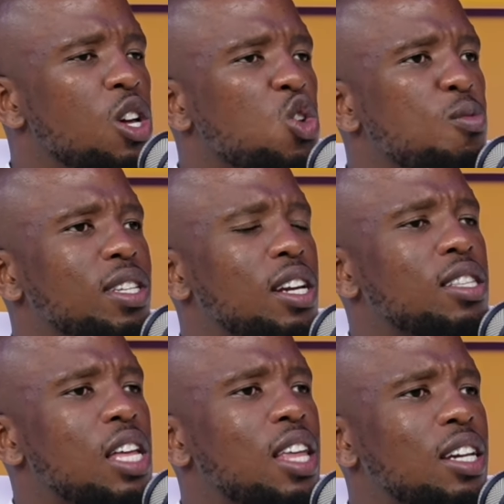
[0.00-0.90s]
Yeah. You must
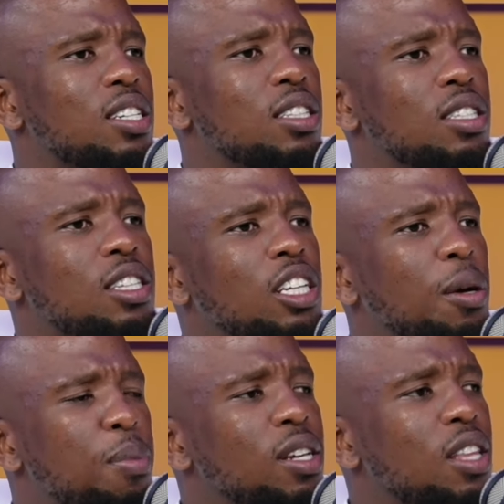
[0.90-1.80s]
understand that such
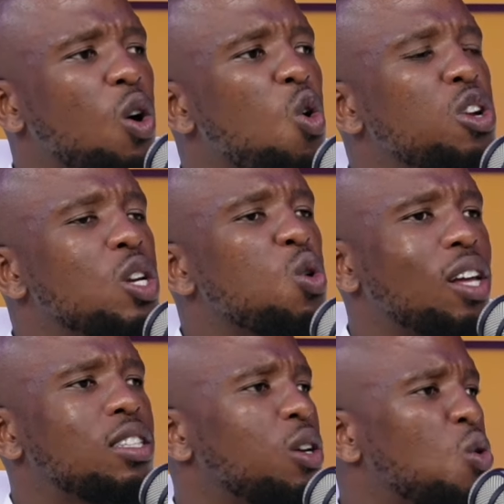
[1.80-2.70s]
a pastor only
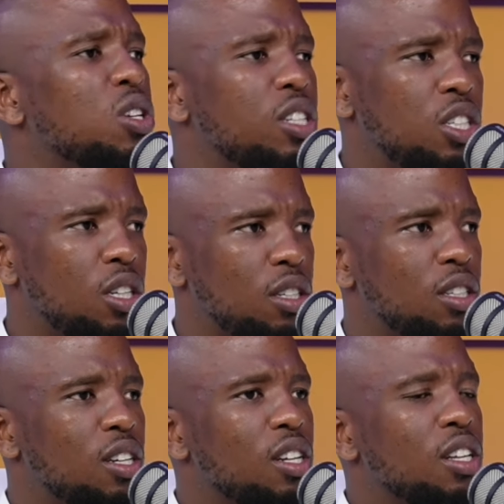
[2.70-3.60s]
wants recognition.
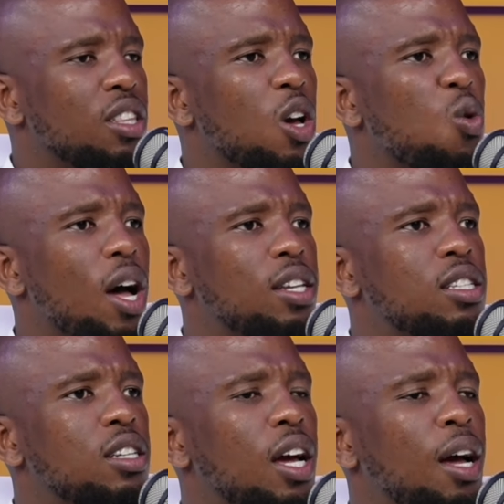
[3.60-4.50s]
Mm. They
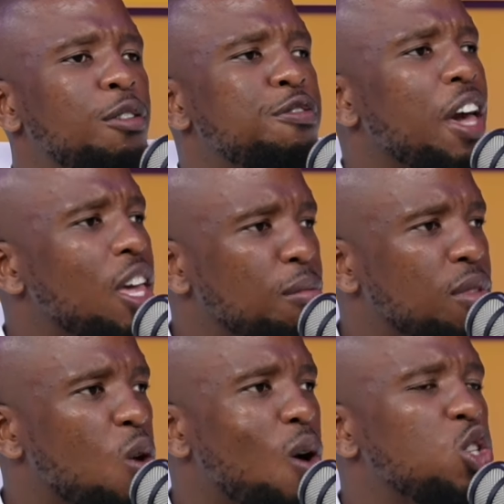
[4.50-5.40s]
want uh,
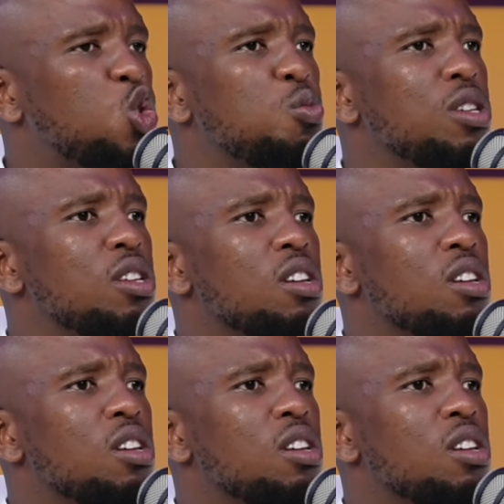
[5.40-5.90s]
fame. They want to be